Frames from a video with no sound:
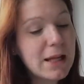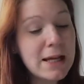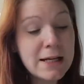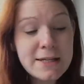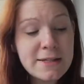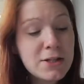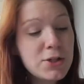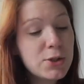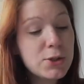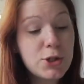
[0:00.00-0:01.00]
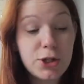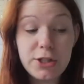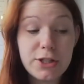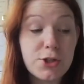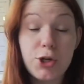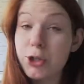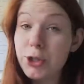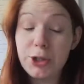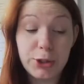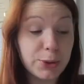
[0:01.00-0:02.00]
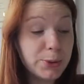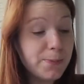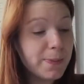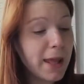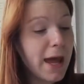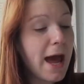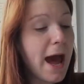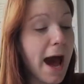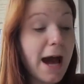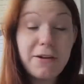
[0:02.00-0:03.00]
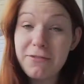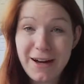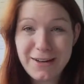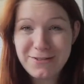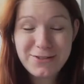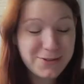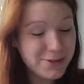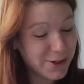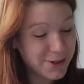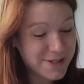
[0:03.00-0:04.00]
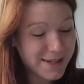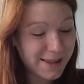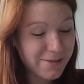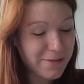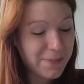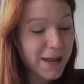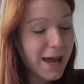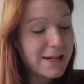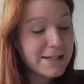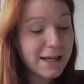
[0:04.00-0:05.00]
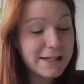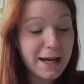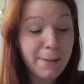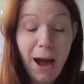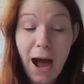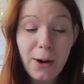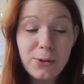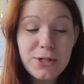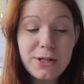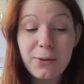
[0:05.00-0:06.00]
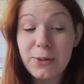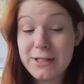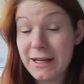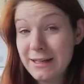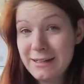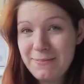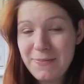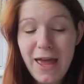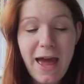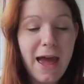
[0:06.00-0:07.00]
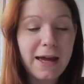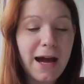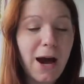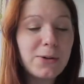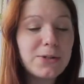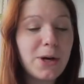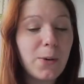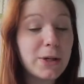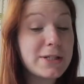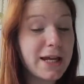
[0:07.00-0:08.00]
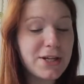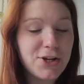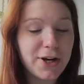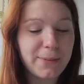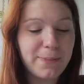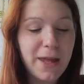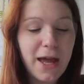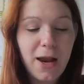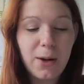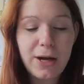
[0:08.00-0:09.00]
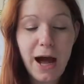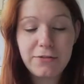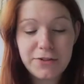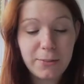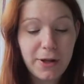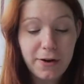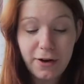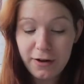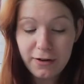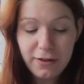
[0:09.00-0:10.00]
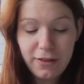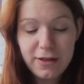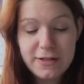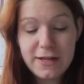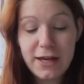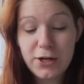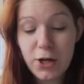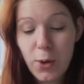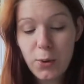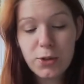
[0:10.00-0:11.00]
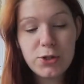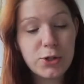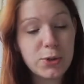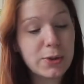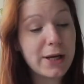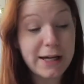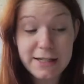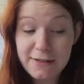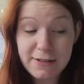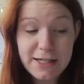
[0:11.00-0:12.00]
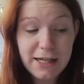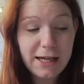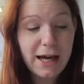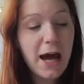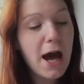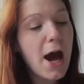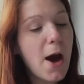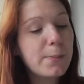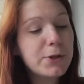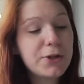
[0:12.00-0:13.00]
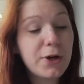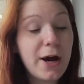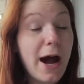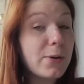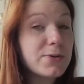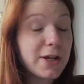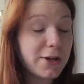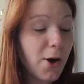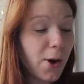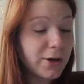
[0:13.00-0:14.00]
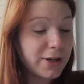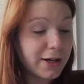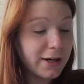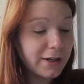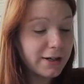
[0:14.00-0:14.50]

listen to the true you, high-five yourself, take time out within, hang out with nature, look after Mother Earth, say no to negativity, put your house in order,